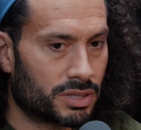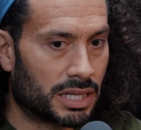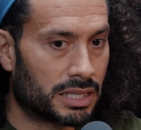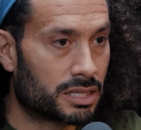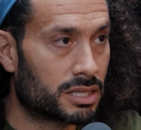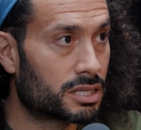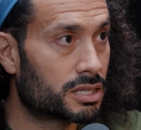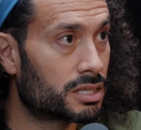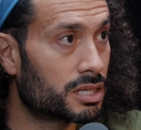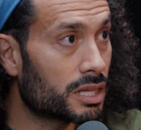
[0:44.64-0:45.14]
that
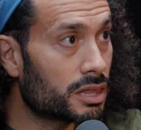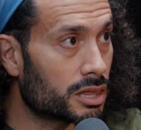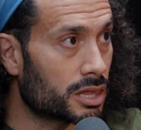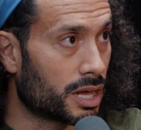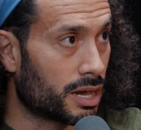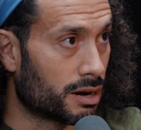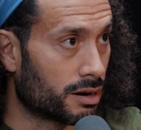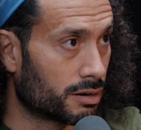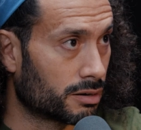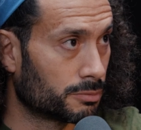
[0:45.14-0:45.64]
sit
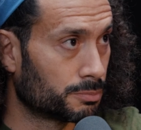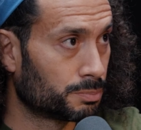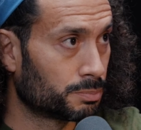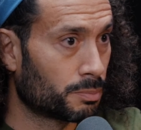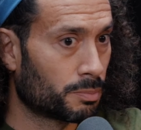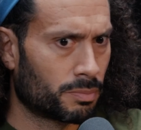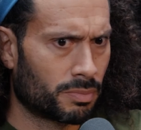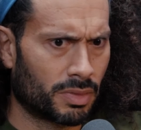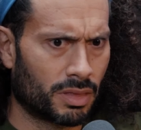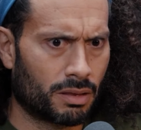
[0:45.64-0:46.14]
there
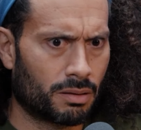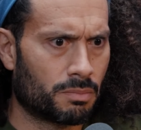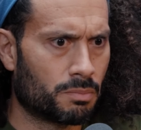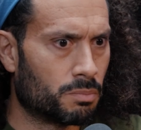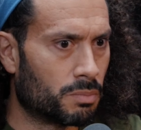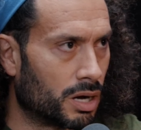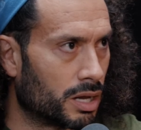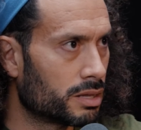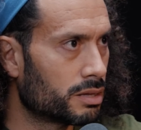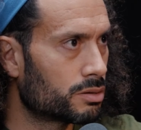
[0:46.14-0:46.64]

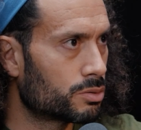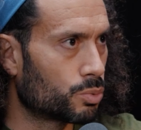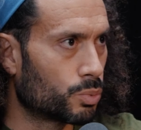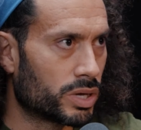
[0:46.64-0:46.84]
months,